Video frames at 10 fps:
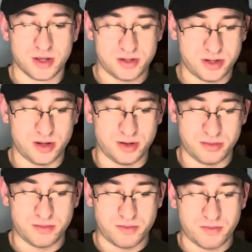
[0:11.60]

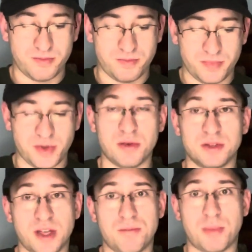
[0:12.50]
So he
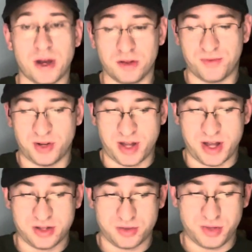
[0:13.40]
was at Baylor for the
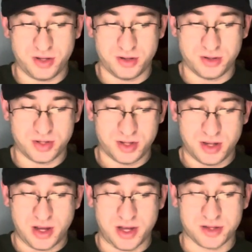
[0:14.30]
last three years
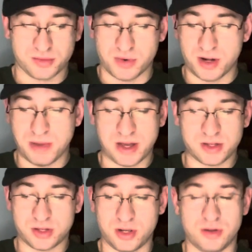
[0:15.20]
as a running
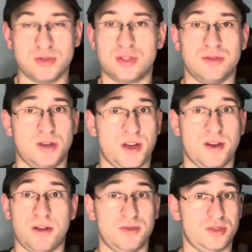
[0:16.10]
backs coach, uh,
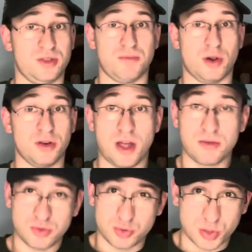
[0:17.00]
obviously part of
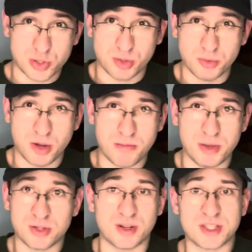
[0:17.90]
that 2021
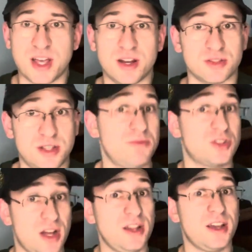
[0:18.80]
Big 12 title team,
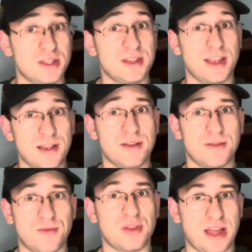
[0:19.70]
which I like to thank
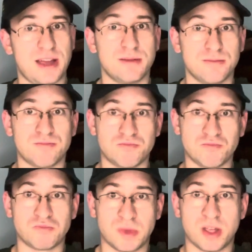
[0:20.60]
him for that,
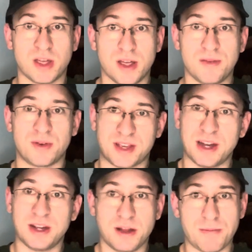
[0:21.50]
for
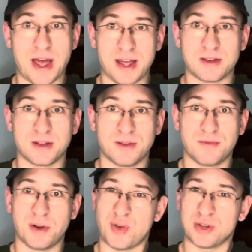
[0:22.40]
getting them back
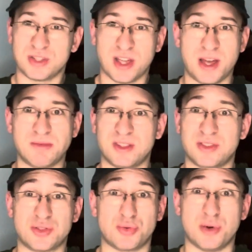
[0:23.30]
for the first time
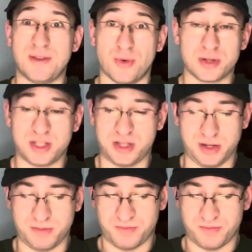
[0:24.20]
since 2014.